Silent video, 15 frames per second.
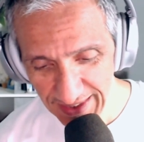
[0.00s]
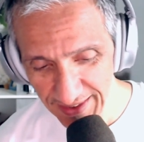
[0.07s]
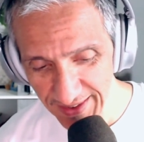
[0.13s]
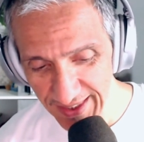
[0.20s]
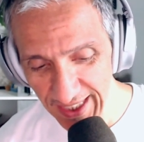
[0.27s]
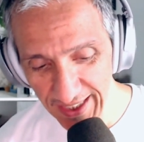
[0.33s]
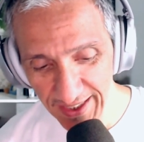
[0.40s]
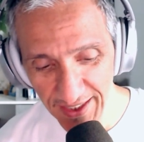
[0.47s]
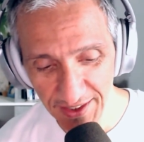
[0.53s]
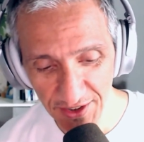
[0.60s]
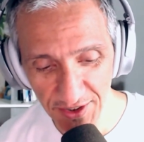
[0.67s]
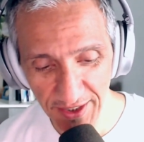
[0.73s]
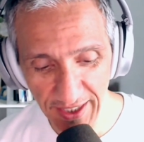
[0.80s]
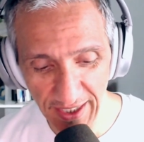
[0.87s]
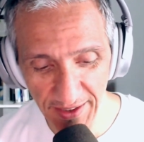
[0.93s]
Taking into
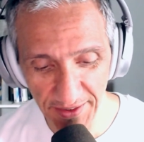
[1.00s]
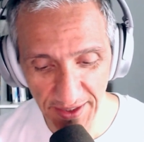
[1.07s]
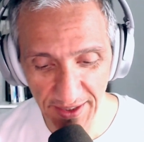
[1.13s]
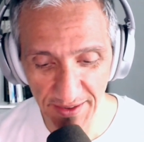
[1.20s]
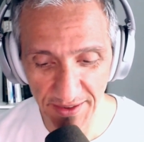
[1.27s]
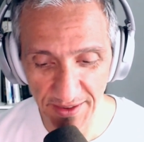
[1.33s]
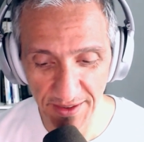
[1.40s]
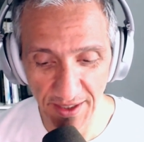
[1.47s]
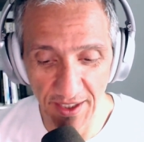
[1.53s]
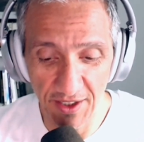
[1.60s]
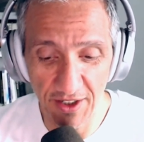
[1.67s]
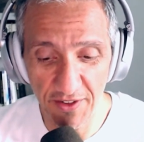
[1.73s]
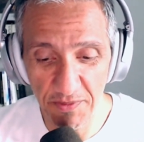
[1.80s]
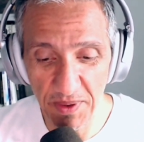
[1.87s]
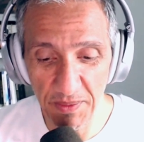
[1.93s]
account that a
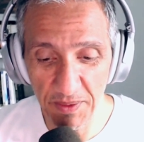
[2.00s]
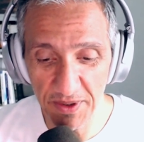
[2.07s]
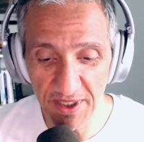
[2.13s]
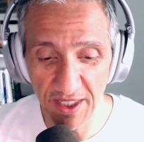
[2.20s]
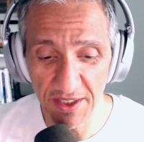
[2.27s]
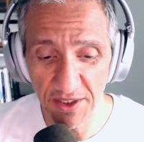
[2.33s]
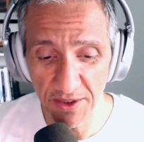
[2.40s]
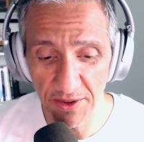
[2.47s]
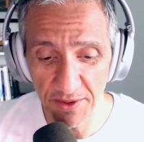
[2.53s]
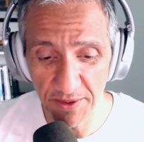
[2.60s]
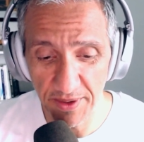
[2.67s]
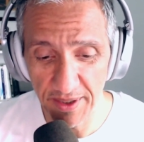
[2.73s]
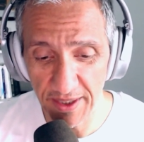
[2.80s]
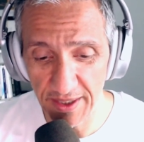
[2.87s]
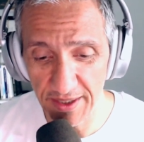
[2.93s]
lot of people say to
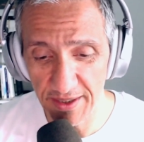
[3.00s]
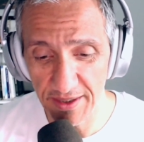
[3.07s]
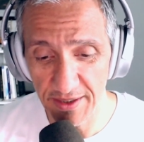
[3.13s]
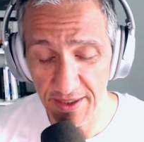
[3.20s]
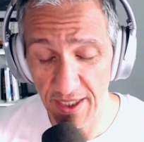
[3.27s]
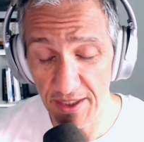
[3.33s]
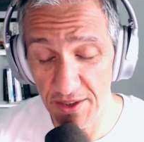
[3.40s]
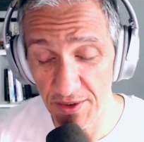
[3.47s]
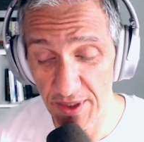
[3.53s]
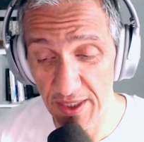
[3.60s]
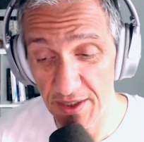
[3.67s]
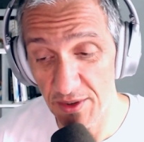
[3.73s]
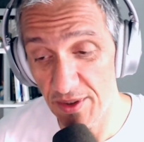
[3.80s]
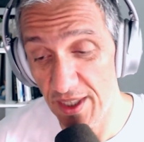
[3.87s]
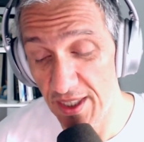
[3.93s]

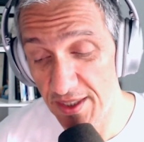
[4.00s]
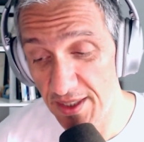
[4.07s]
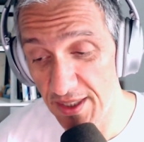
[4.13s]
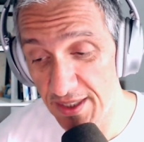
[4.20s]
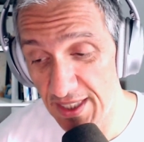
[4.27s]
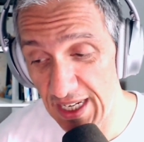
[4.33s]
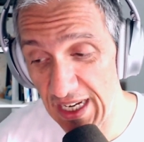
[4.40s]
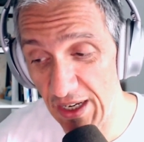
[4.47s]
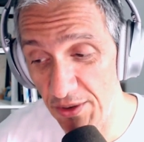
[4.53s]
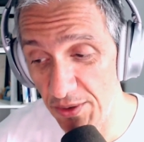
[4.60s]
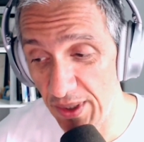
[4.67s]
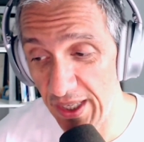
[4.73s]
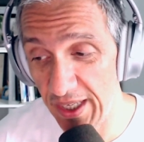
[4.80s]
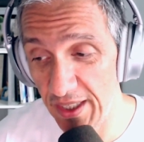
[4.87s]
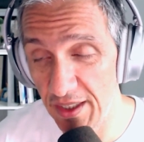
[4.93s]
us or ask us, how do
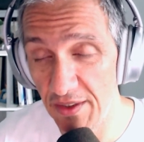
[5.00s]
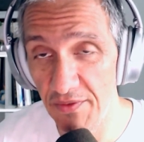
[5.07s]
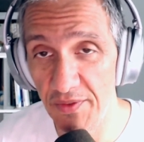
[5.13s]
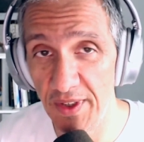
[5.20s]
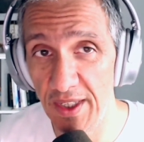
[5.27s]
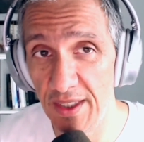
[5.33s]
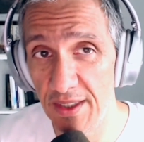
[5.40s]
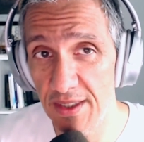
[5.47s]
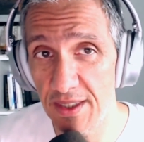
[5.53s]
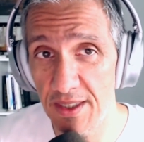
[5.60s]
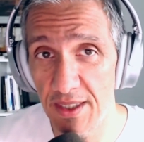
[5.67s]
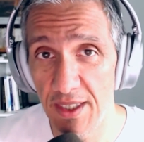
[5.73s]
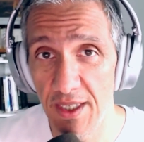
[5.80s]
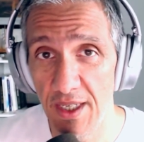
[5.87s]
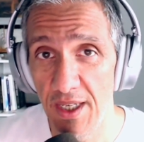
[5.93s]
I convince
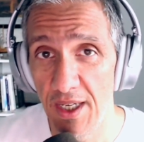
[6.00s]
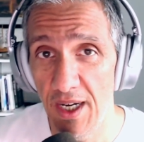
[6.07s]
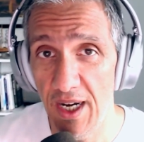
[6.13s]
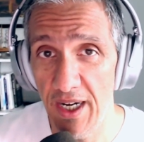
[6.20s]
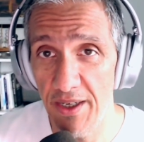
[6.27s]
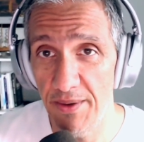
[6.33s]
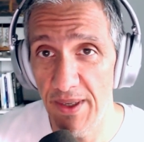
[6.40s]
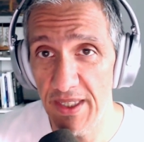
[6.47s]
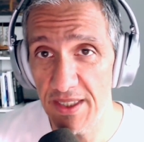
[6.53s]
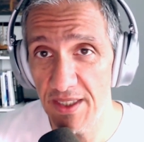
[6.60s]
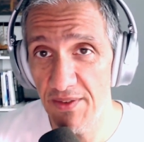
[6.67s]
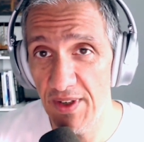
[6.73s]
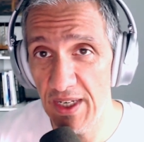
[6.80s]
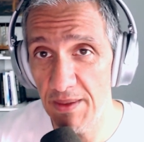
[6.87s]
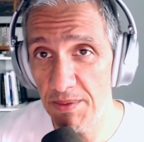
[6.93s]
iOS
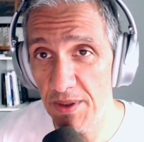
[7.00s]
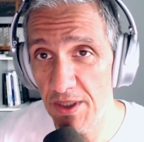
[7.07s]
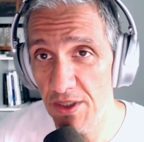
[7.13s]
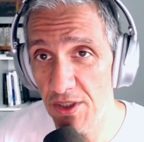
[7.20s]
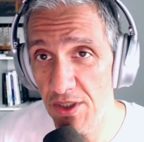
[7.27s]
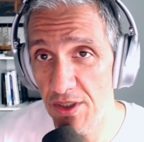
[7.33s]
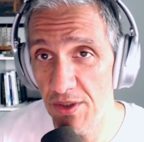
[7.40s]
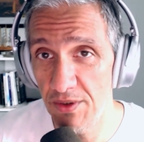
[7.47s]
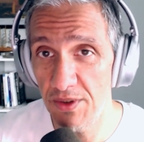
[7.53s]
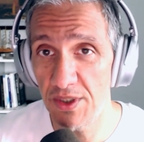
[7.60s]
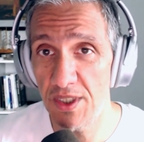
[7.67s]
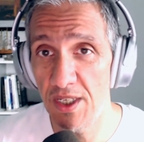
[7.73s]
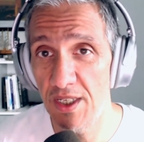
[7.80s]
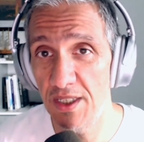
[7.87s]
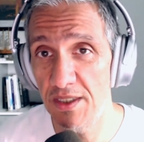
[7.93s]
developers to
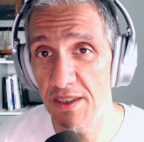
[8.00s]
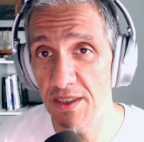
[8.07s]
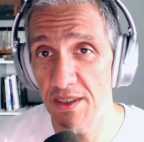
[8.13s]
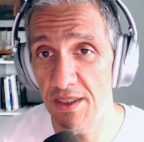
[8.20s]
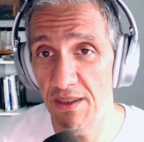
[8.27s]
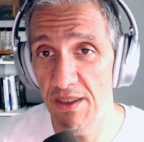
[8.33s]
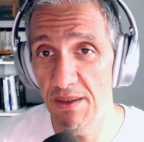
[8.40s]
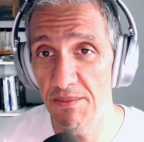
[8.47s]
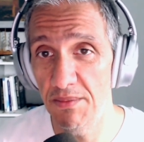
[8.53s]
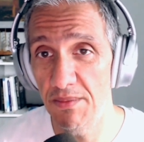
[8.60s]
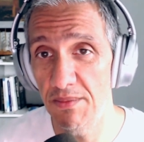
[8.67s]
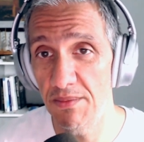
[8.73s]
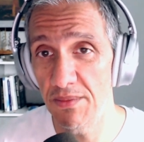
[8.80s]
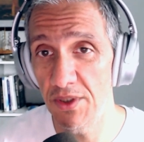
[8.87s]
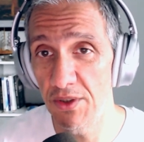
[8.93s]
start
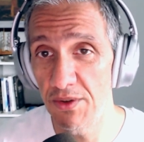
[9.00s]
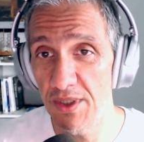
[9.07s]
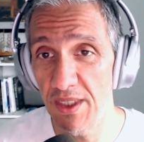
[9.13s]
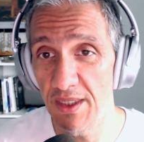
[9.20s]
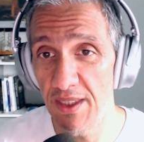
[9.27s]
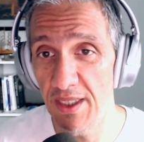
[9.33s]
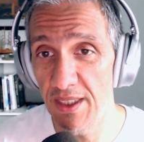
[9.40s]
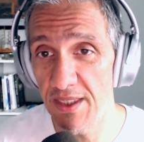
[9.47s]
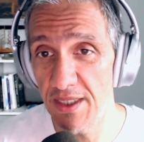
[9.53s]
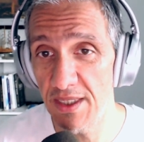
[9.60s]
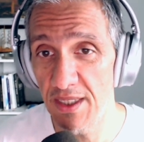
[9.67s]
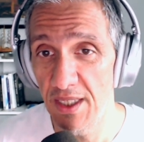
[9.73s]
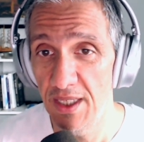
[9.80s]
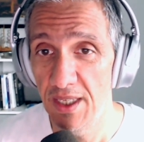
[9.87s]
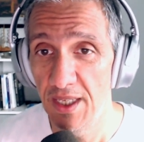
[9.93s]
using this?
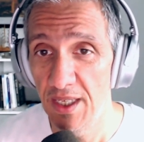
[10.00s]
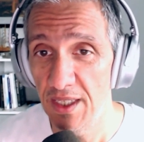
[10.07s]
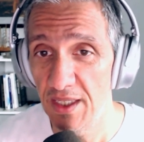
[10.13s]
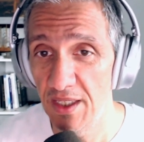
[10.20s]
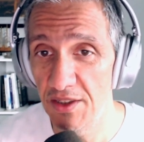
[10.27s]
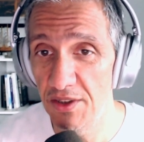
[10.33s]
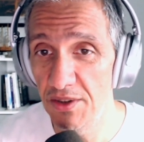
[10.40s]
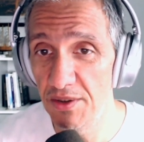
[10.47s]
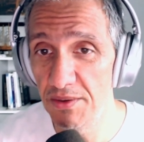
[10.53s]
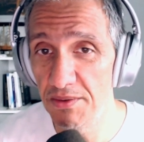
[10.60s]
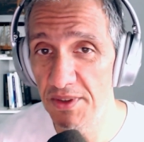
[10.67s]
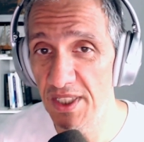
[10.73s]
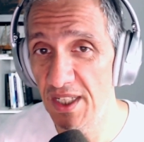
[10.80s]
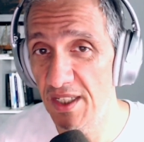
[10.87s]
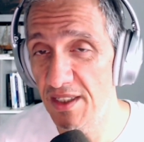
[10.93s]
Can you
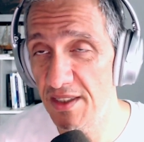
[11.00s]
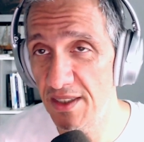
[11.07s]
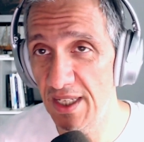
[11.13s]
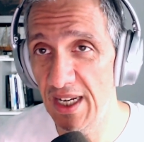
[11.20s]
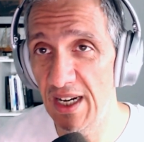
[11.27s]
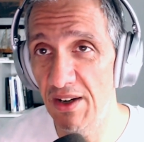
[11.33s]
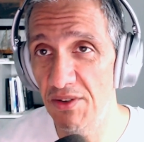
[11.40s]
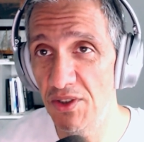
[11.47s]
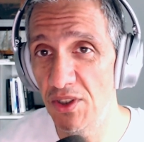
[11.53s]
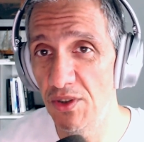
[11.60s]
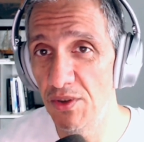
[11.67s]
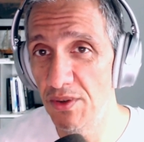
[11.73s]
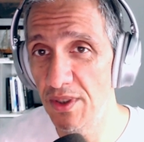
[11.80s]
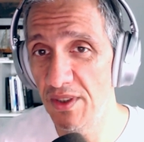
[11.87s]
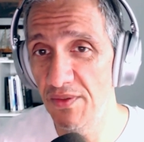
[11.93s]
tell us how
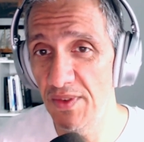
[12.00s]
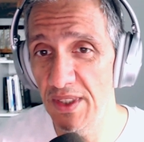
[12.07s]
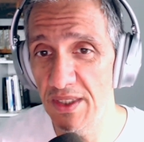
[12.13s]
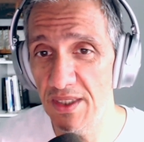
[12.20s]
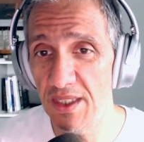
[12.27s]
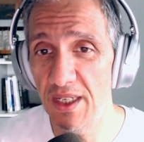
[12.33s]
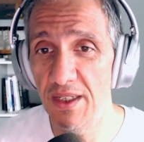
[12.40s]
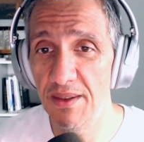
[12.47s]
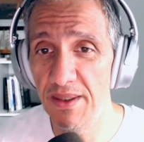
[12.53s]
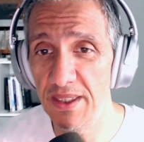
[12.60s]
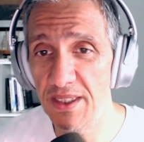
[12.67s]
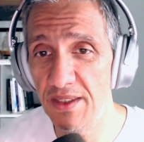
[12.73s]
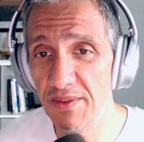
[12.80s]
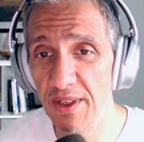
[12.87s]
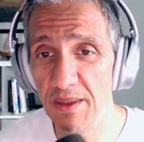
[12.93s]
you convinced iOS
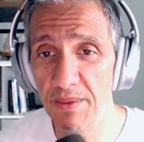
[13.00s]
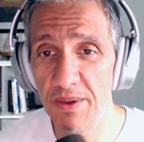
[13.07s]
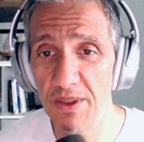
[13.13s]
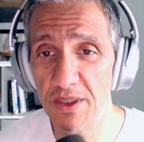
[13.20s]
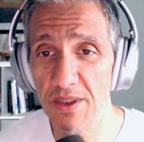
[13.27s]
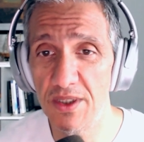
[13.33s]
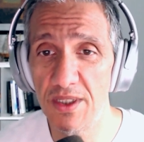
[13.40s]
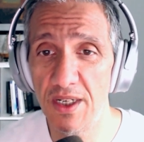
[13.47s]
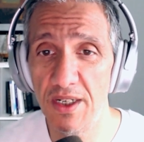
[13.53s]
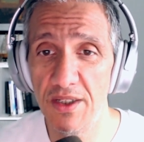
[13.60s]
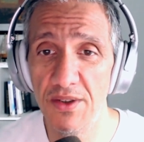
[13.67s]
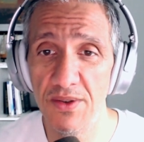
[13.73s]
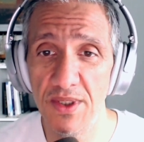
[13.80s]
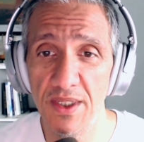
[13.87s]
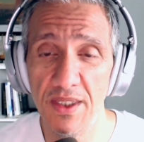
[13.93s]
developers to start
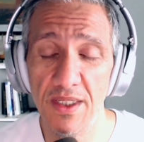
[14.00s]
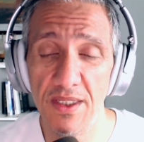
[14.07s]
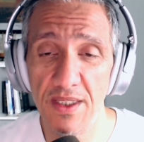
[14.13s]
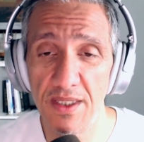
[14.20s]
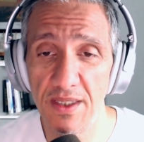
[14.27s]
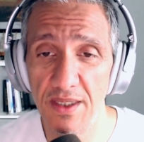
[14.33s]
using this?